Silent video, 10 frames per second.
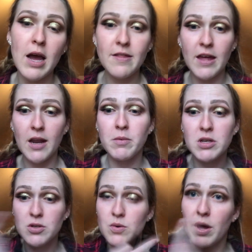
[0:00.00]
and then I'm gonna
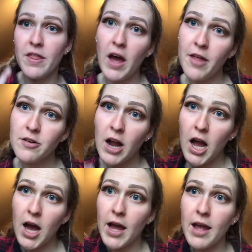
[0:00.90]
do the other
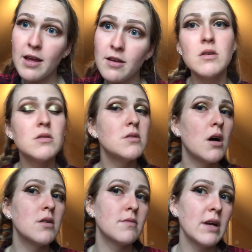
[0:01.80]
eye.
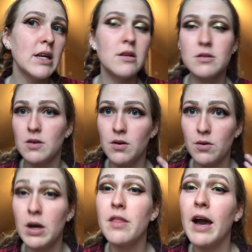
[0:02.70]
Alright,
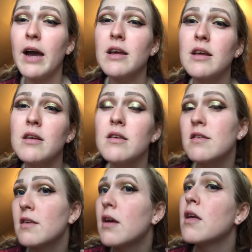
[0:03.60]
so that
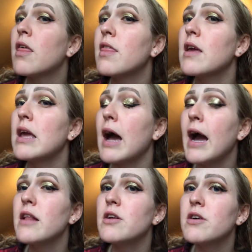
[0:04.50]
is the
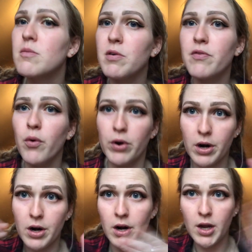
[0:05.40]
eye look
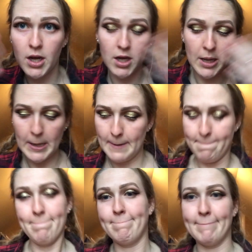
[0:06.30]
before
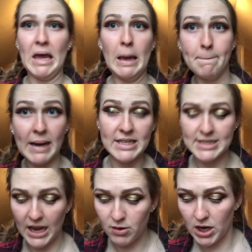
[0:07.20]

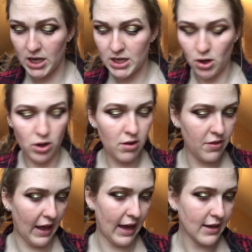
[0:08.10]
mascara and all of
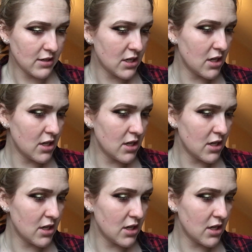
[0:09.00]
that.